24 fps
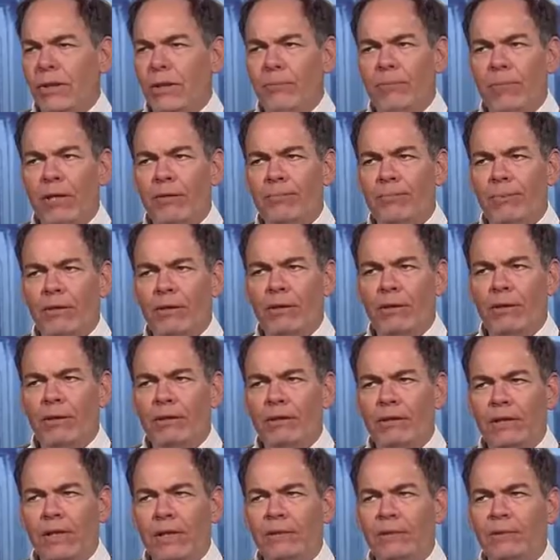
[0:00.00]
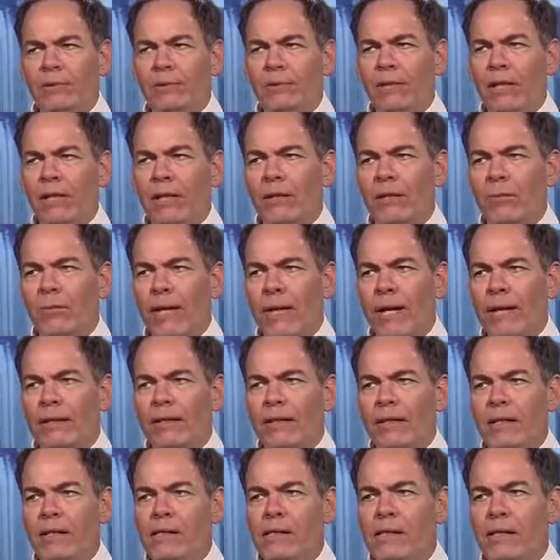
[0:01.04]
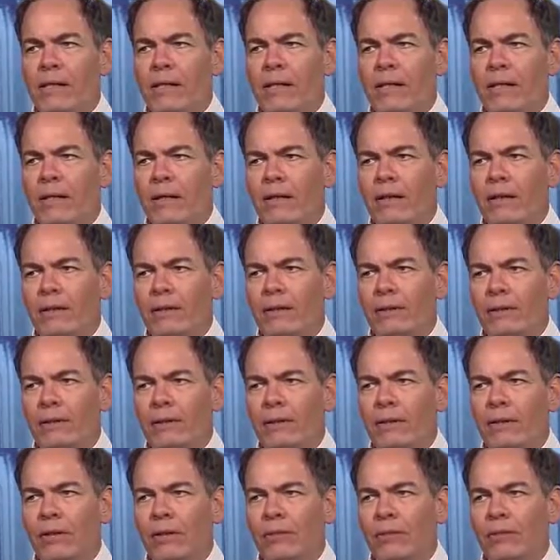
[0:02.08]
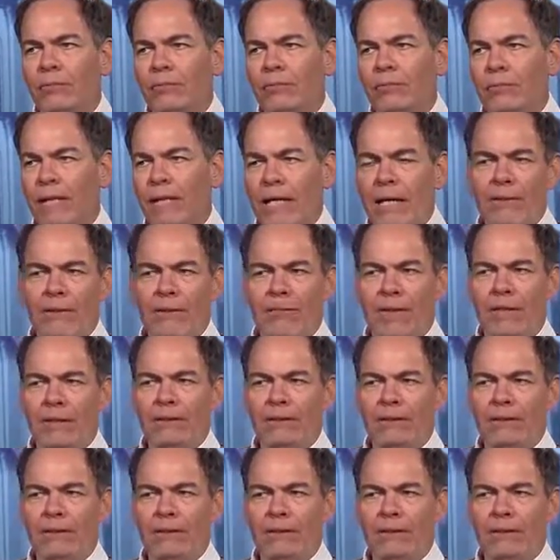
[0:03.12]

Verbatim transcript: Are they above board, or it's not some kind of wacky, uh, you know, Miami